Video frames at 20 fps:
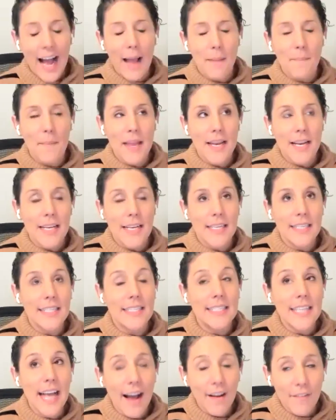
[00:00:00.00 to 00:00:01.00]
I mean,
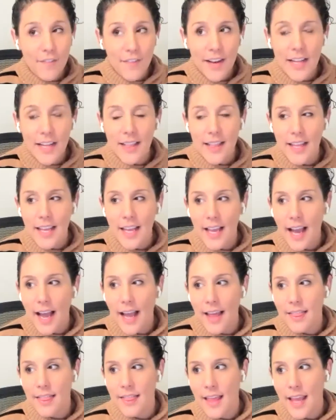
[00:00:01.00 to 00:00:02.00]
definitely.
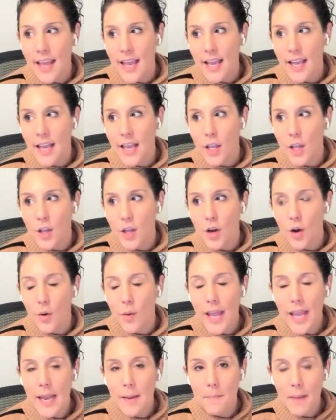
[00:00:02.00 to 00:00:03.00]
I think, you know,
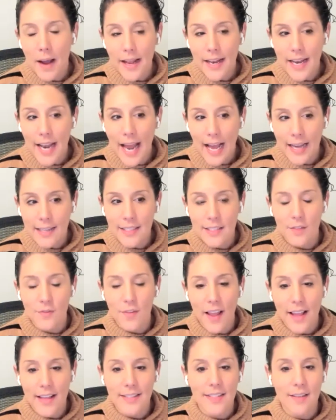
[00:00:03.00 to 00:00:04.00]
in my next
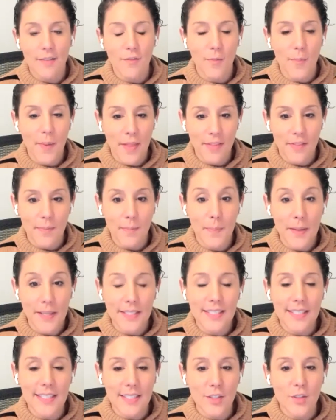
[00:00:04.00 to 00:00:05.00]
phase of b-
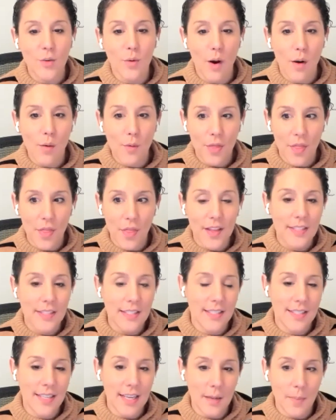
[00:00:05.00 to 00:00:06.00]
business growth, this
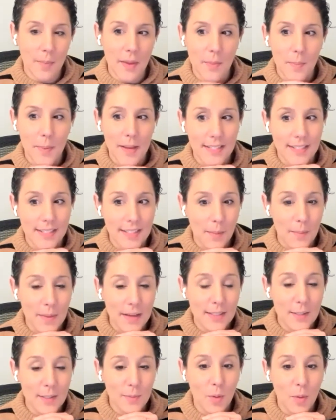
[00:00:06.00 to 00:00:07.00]
is going to be the piece I'm
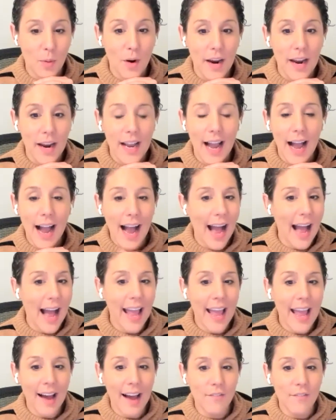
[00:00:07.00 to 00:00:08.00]
exploring. I
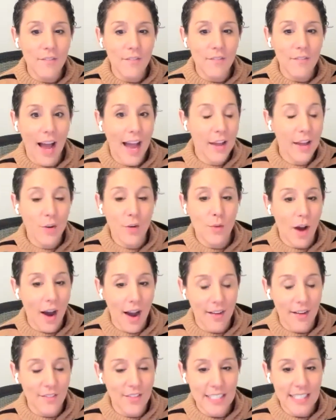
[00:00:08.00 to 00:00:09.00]
have, I do
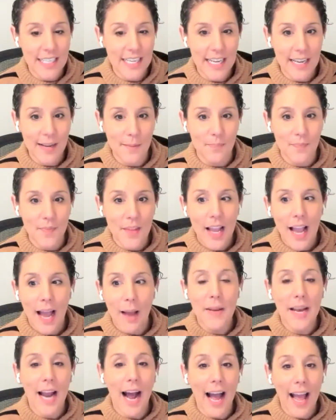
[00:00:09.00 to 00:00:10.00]
not have a team. I
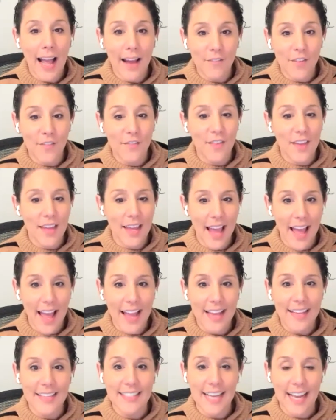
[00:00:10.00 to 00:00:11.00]
mean, I have a V
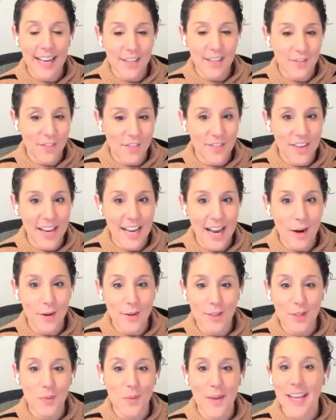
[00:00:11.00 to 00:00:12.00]
A ten to fifteen
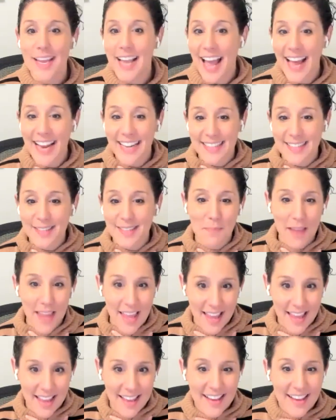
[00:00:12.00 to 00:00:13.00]
hours a week, and it's
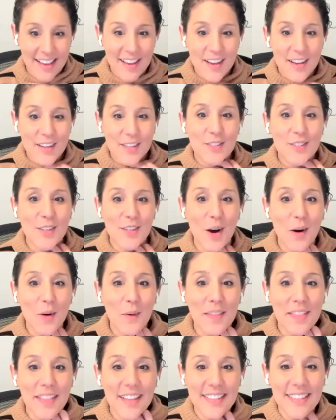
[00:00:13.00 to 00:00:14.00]
me.
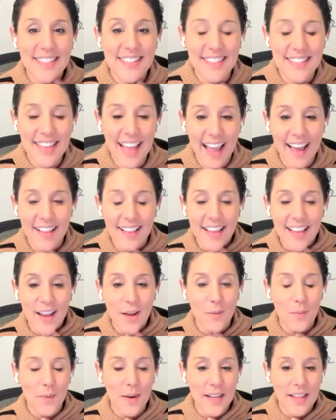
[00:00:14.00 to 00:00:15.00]
So the
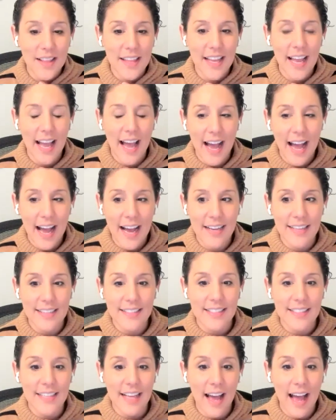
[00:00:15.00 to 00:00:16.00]
scaling really
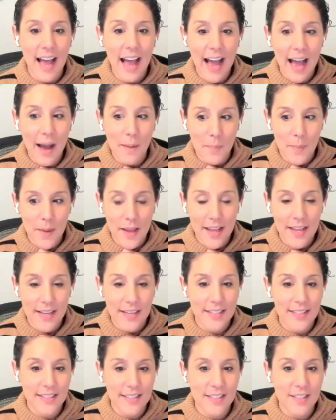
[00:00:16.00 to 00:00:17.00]
has
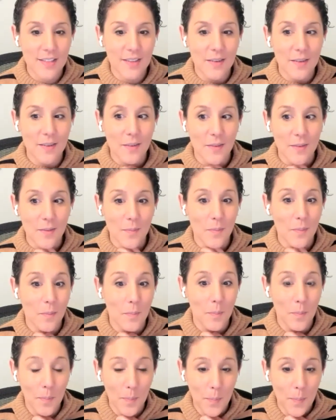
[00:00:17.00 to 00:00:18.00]
happened
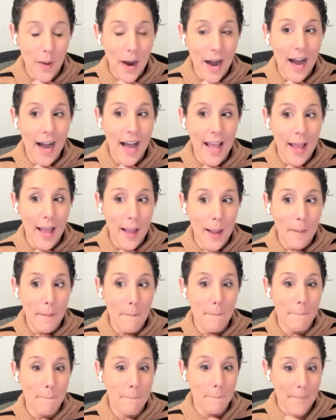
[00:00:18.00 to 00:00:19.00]
by
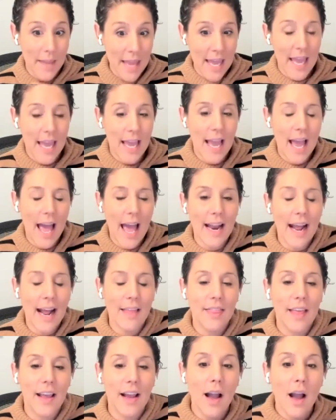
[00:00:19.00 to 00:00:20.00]
me. And I
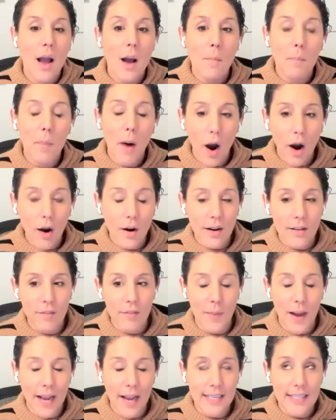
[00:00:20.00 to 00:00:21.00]
think part of
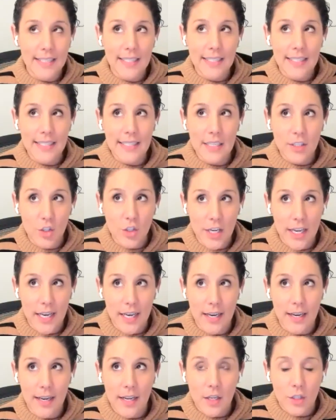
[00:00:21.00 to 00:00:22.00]
my
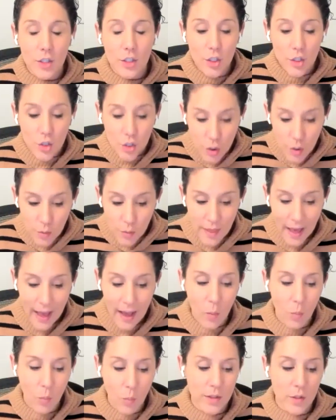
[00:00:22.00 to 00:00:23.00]
decision to do
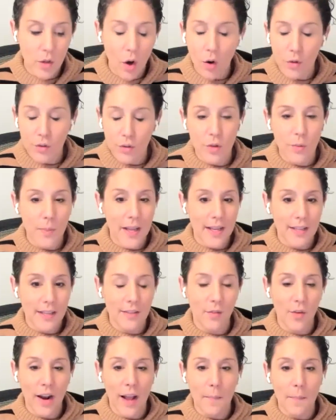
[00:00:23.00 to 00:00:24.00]
that was also because
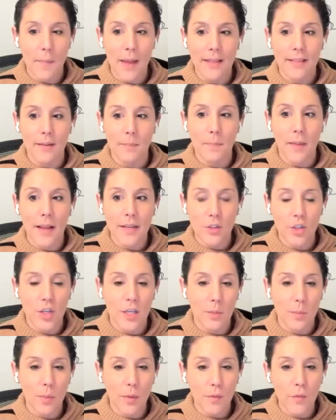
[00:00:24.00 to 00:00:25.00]
of what I men-
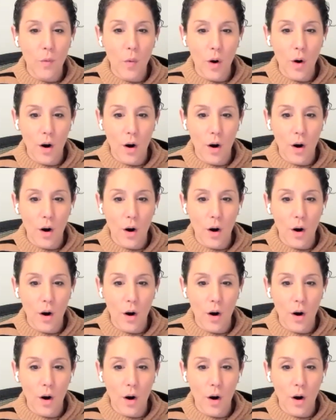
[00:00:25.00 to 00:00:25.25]
mentioned before